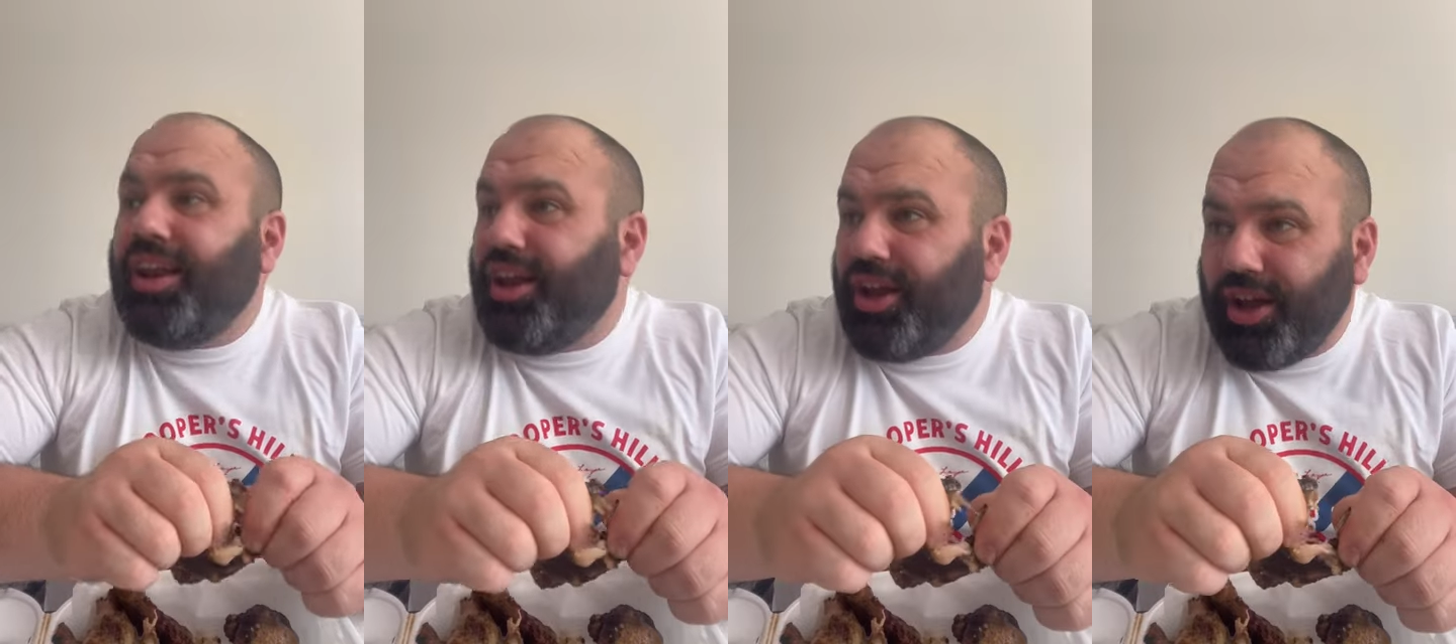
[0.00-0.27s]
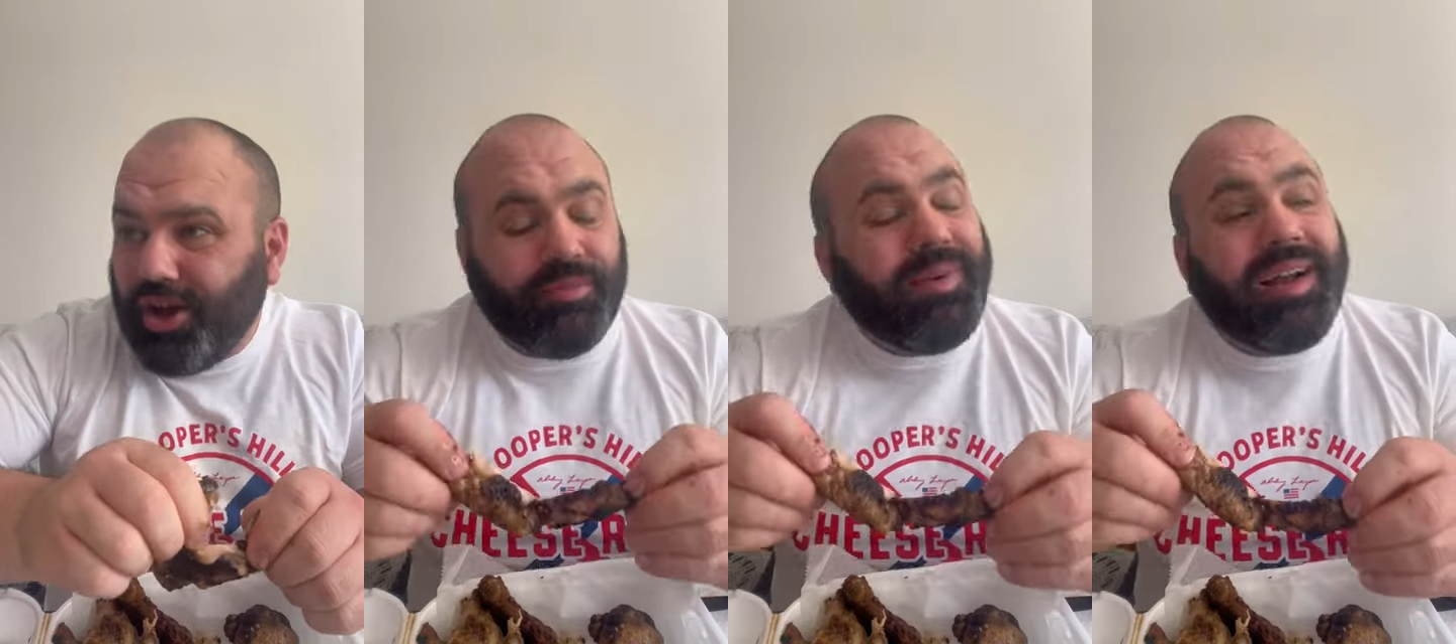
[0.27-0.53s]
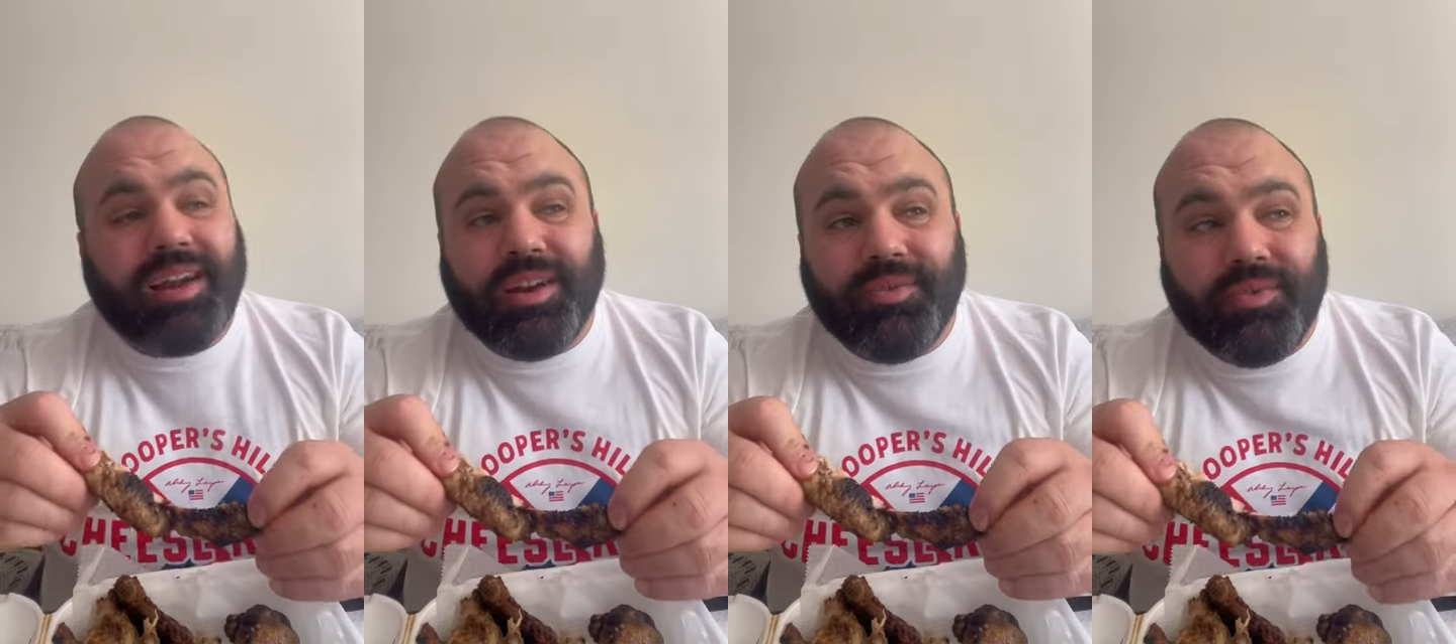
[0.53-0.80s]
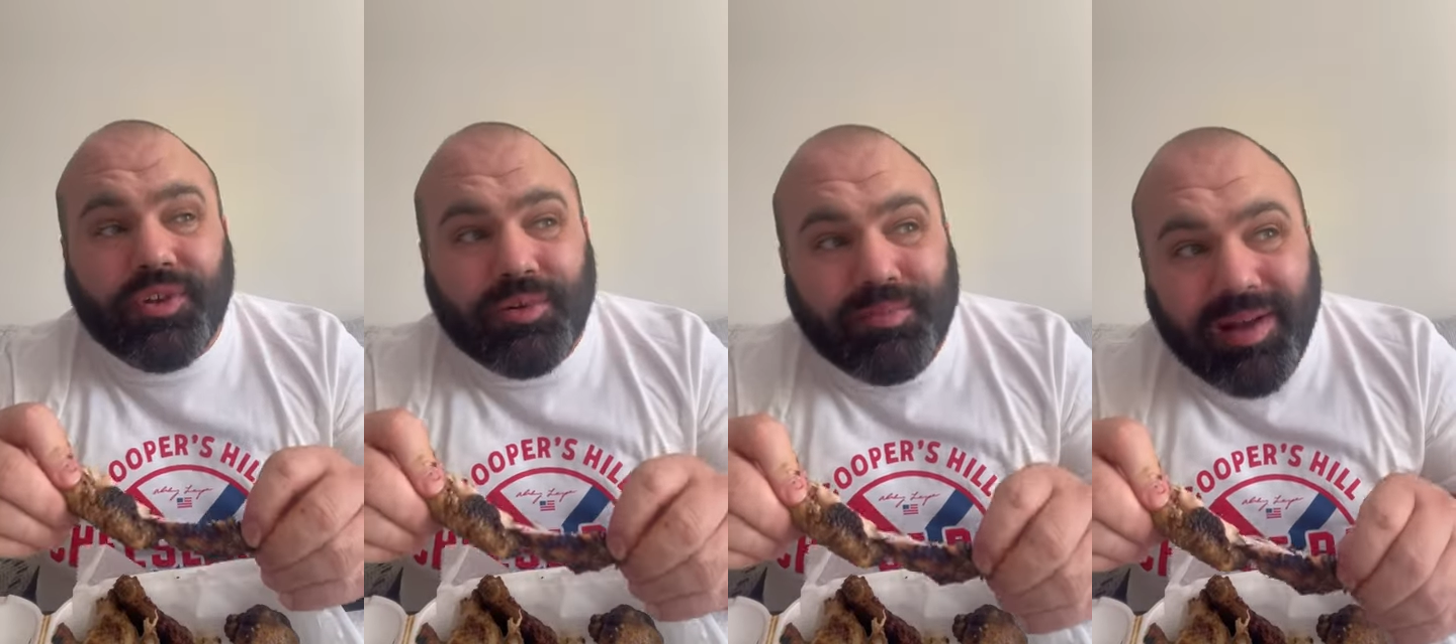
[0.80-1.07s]
No. Am I going
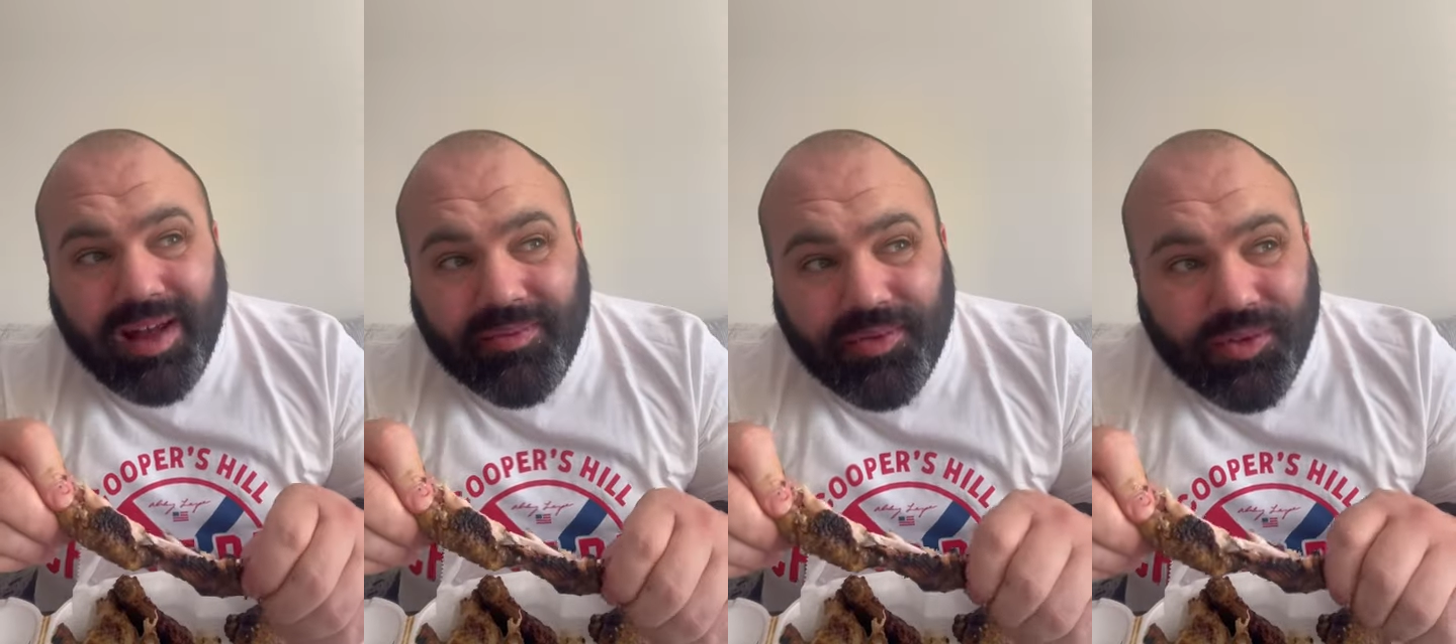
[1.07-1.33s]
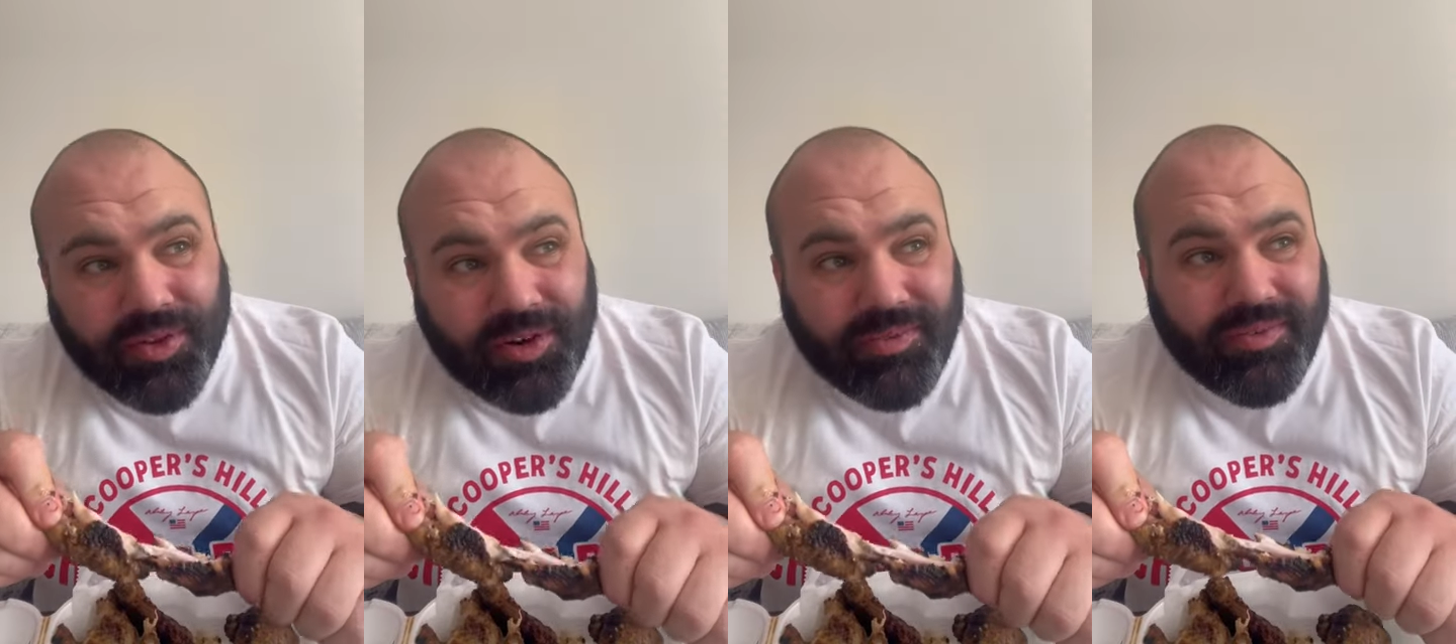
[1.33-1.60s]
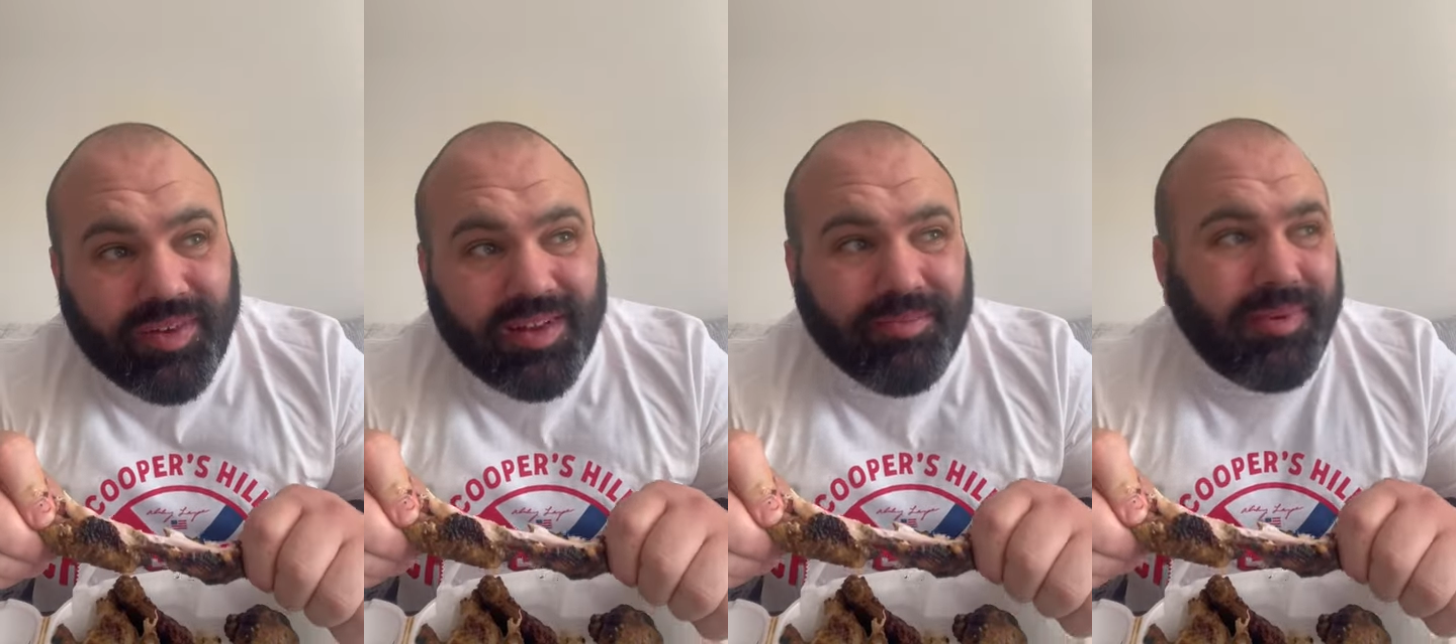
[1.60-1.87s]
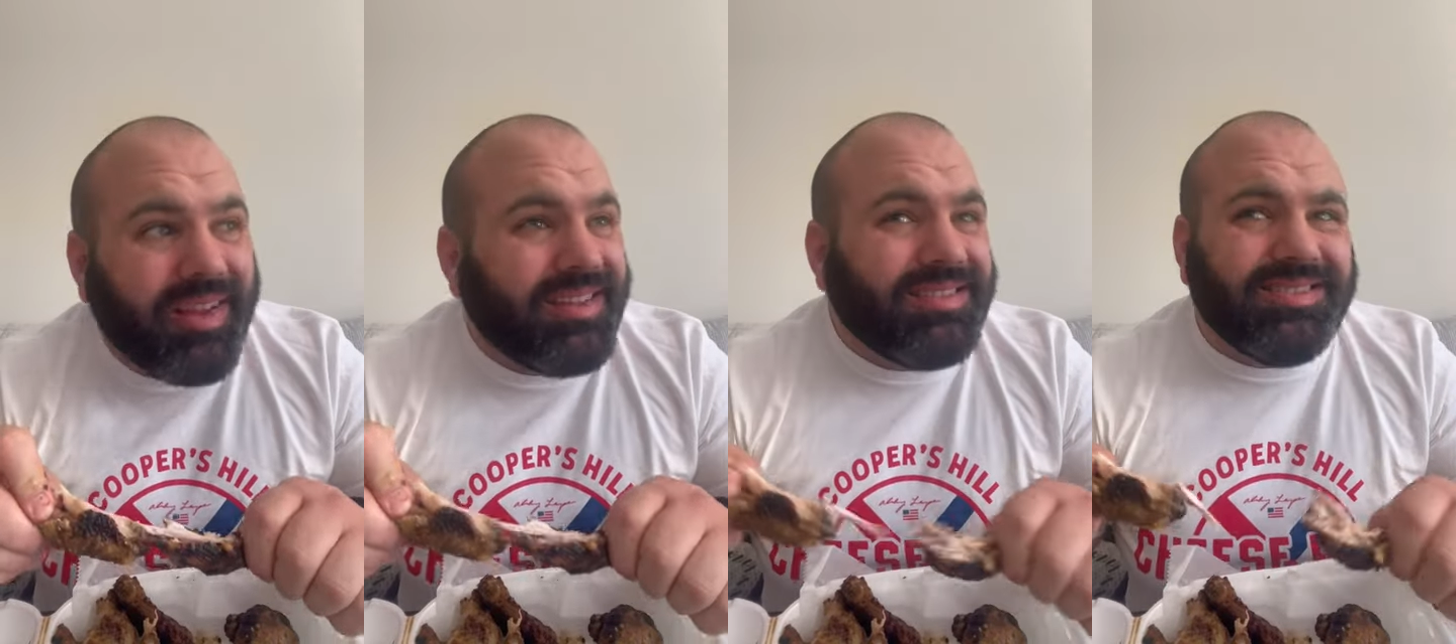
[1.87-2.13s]
to feel bad for their
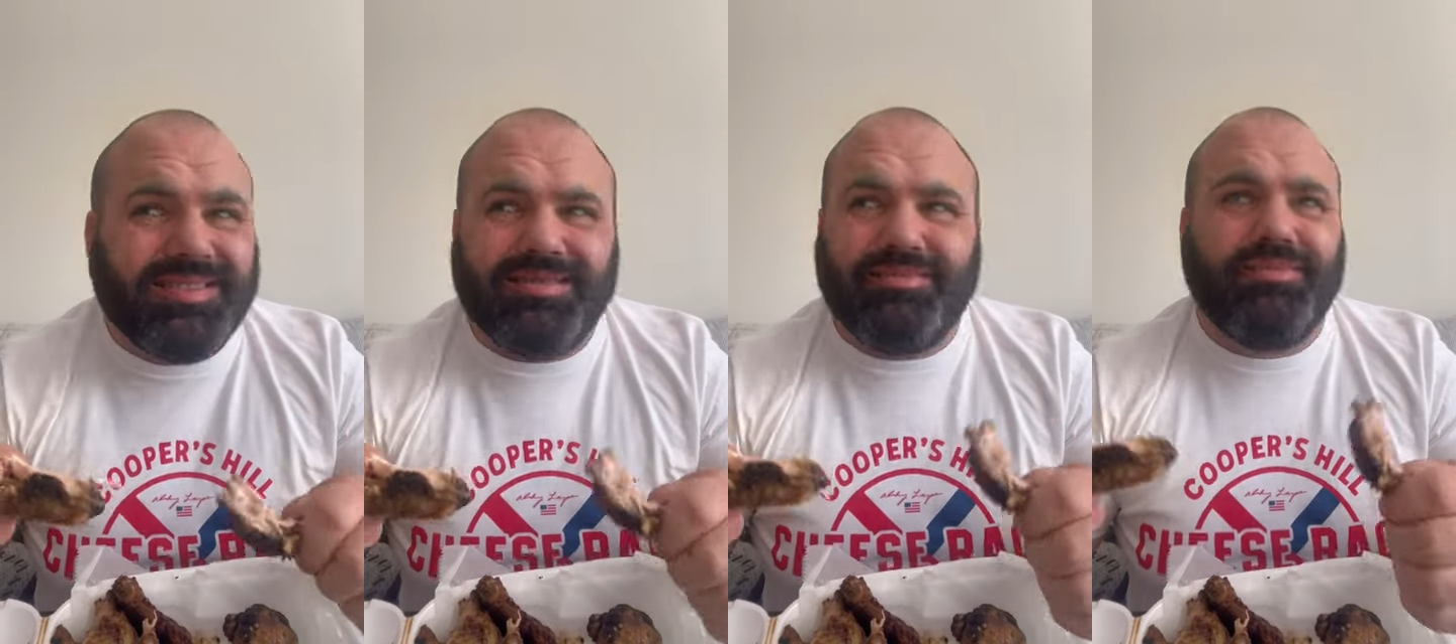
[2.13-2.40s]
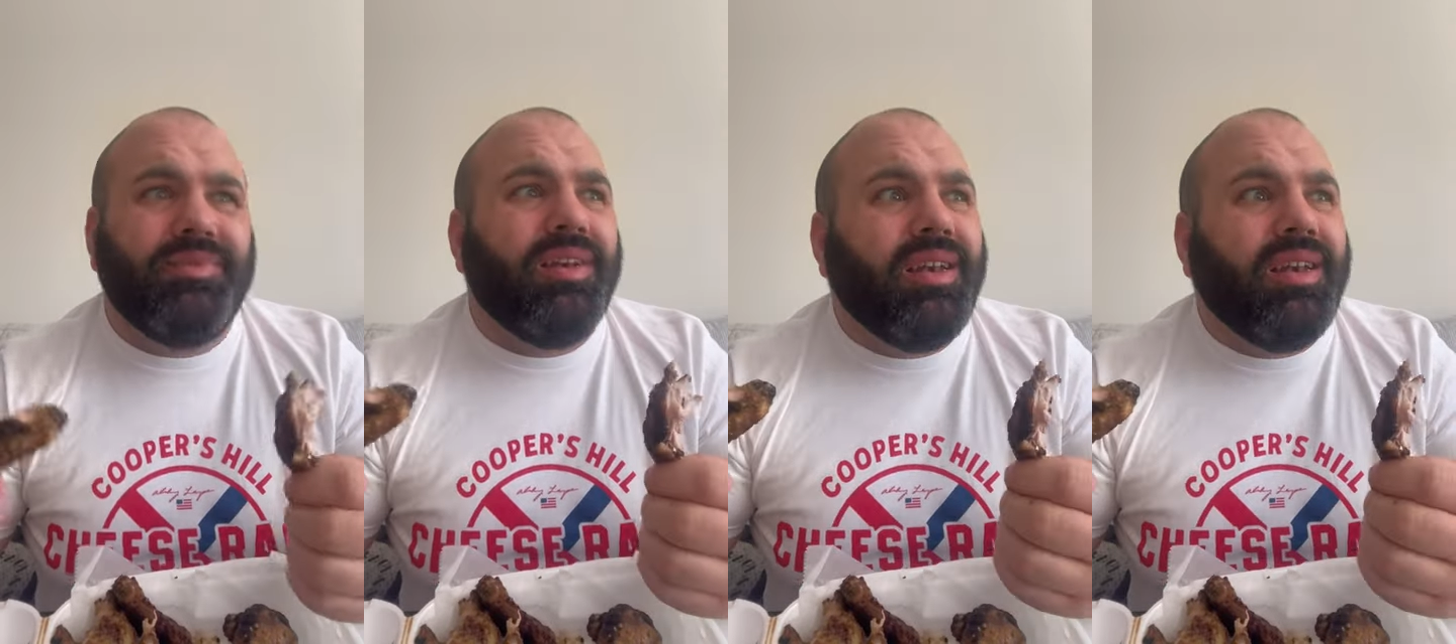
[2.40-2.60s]
fan base?